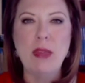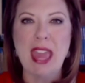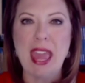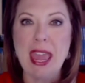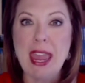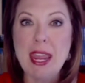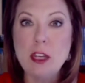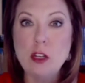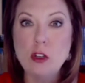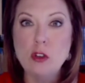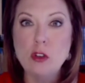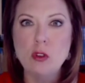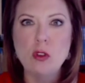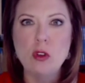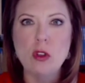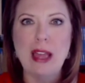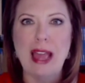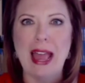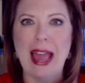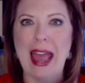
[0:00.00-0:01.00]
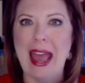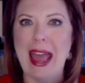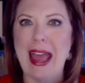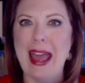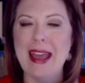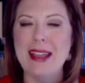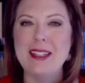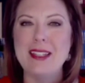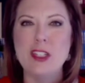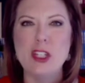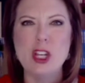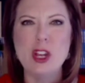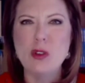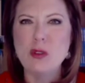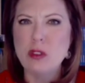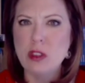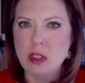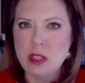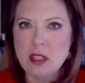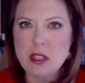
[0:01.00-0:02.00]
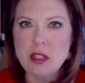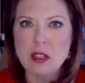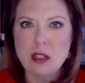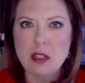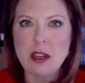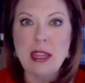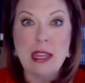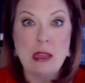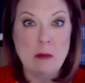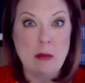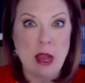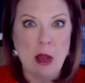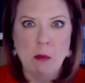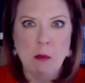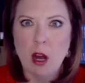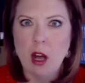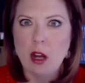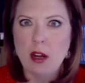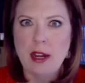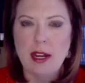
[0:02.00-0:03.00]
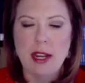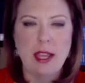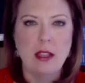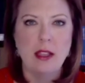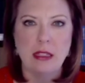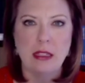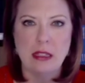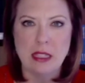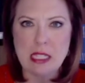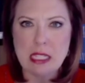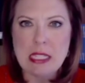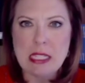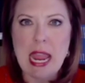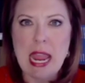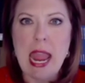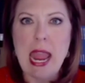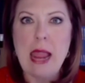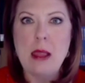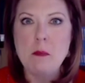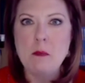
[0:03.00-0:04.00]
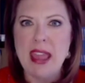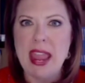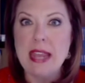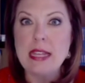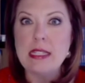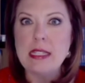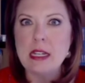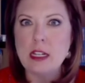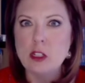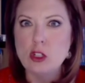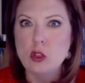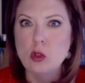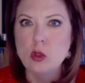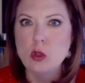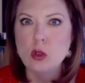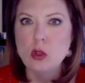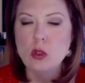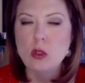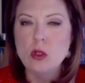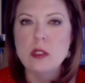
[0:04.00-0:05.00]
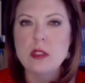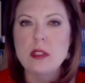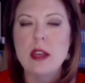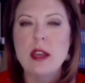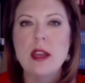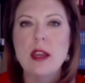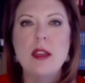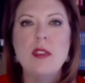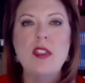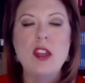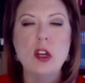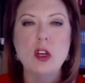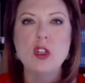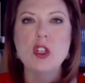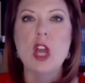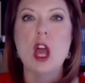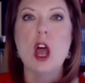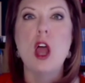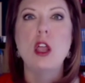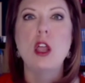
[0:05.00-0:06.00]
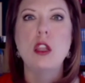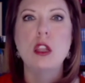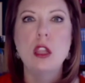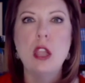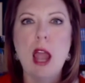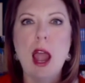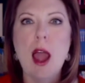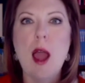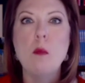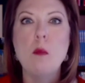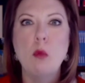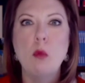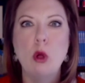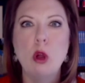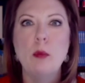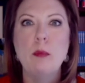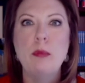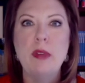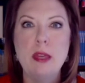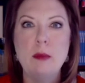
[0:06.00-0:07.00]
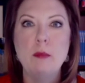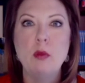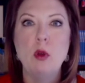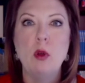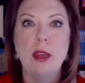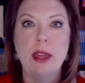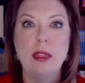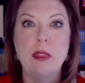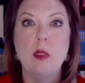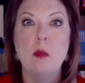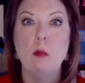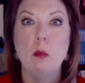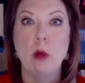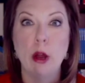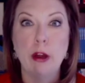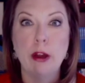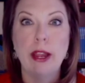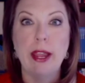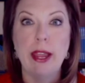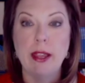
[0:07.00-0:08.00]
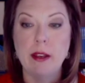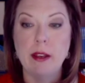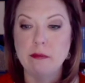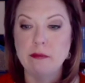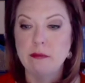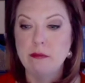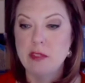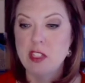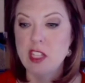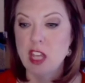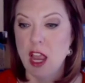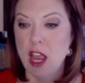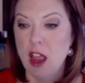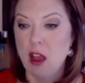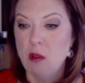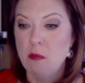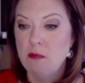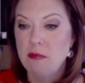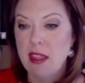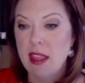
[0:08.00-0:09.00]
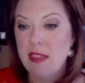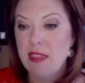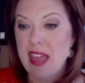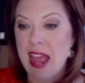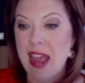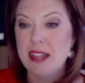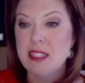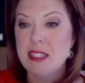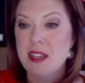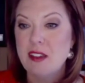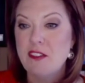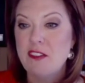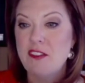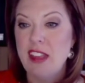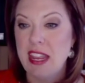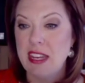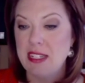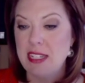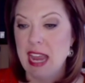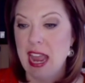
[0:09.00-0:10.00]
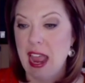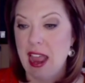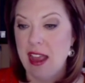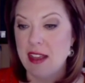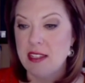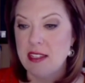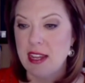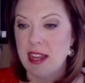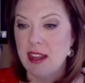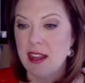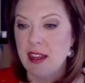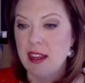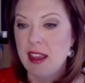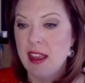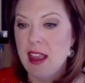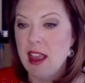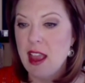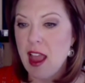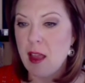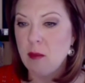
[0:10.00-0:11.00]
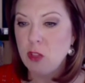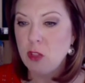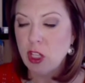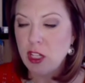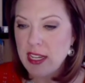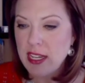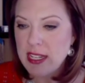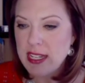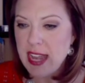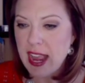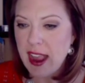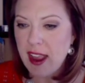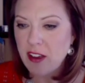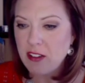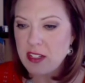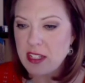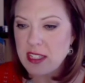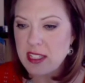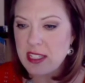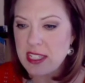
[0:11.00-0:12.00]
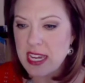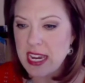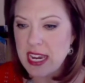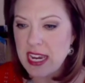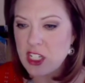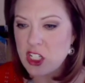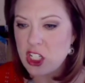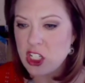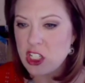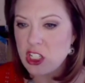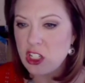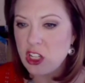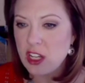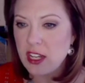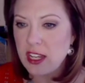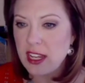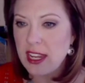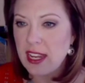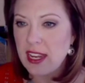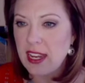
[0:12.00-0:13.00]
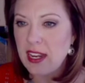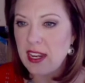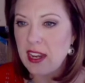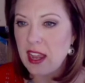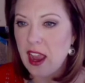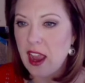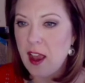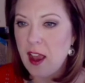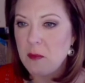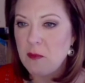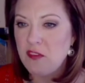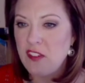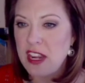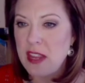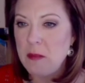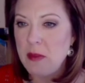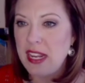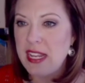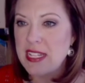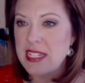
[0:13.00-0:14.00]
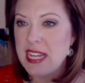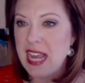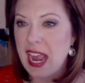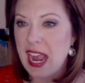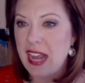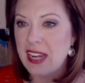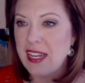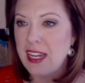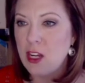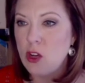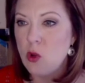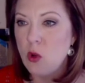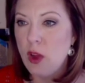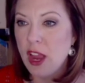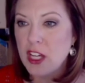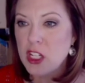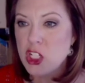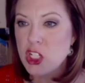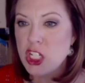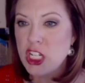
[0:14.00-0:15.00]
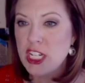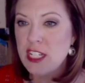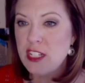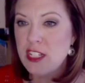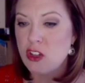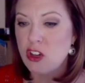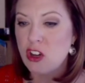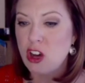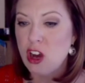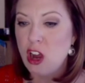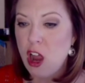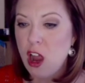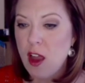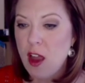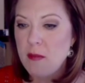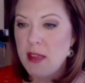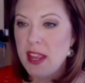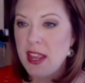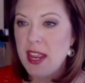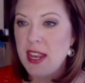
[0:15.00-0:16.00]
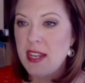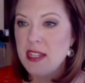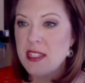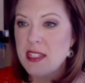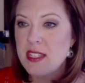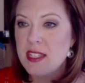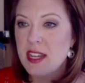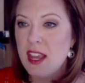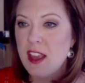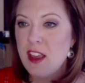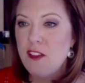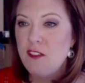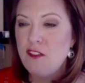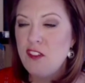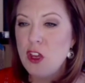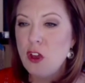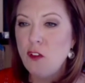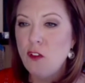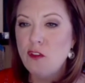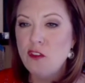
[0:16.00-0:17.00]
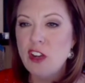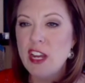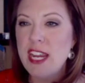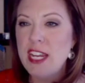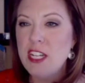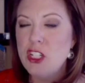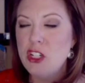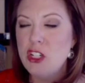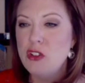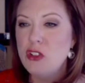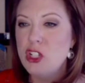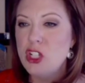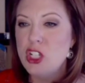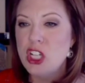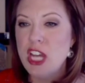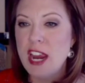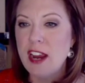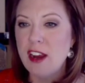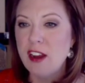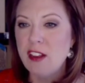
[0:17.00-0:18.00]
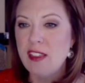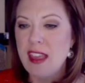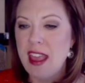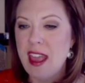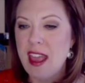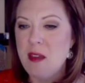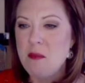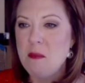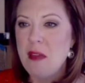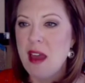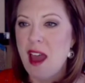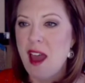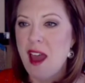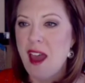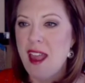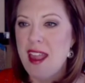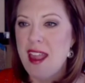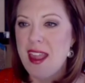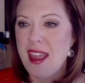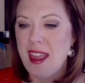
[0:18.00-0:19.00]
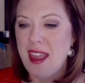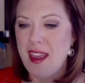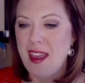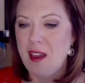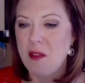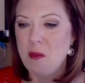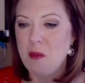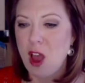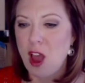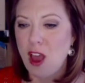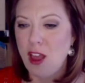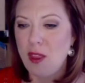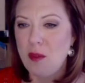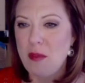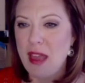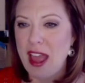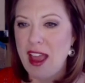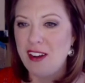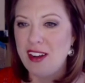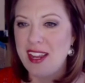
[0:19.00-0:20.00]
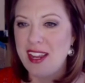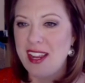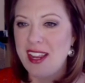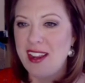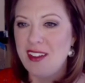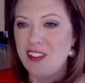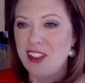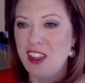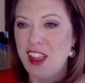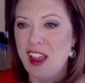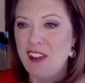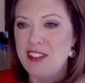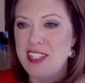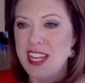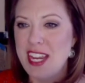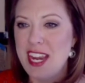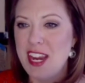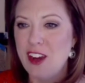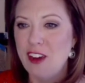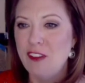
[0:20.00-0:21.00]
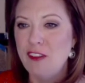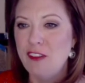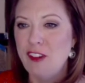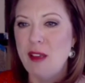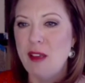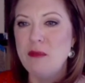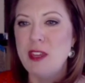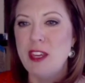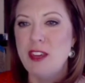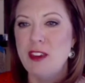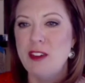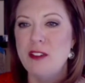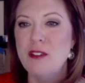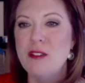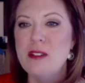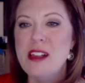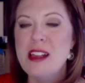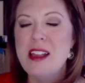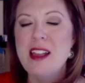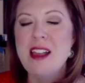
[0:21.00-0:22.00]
paid Google ads, the email marketing, like the same basic tools. There's a lot more people in the market. So that's fantastic. I'm looking down to see, if anybody's got any questions or comments, feel free to share them. I am all about it. Would love to hear from you.